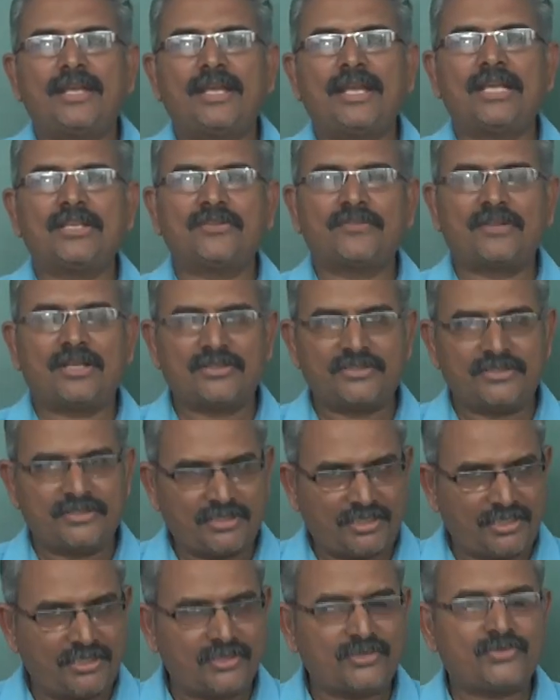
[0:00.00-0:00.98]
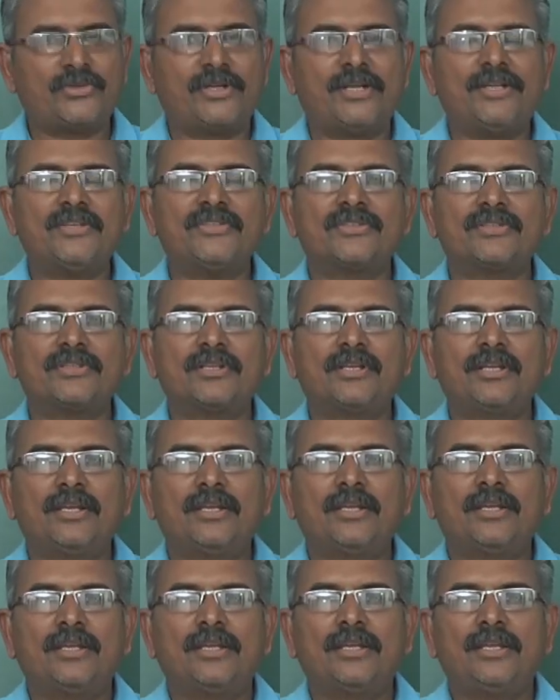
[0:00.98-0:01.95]
as well as engineering students,
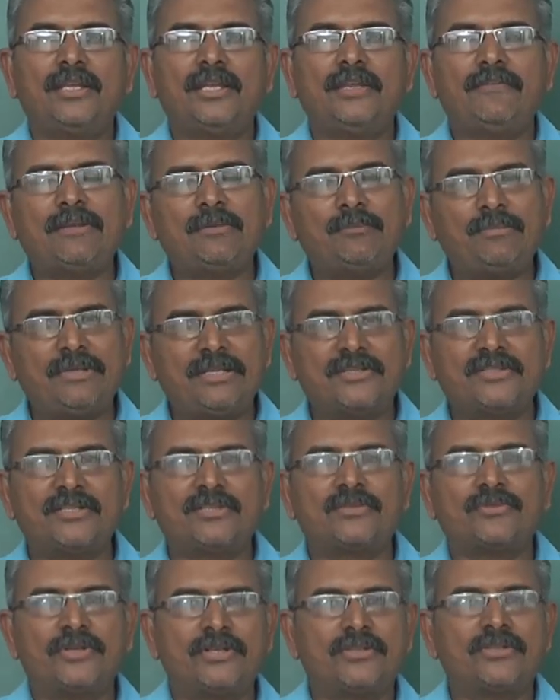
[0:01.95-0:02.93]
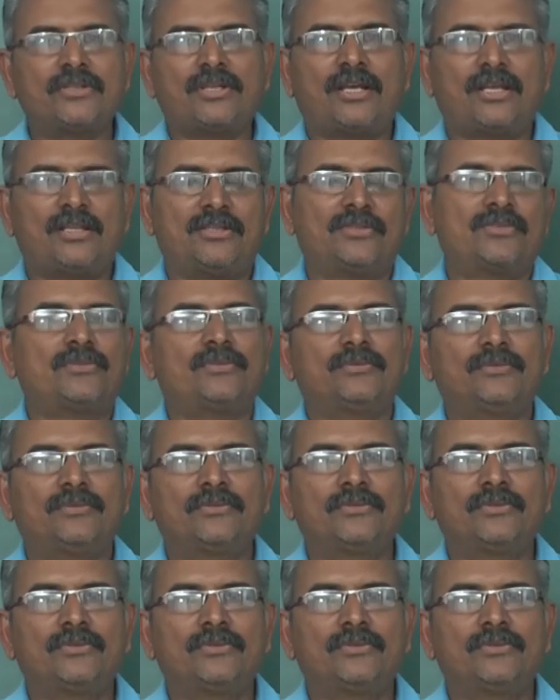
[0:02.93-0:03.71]
even BSc students also.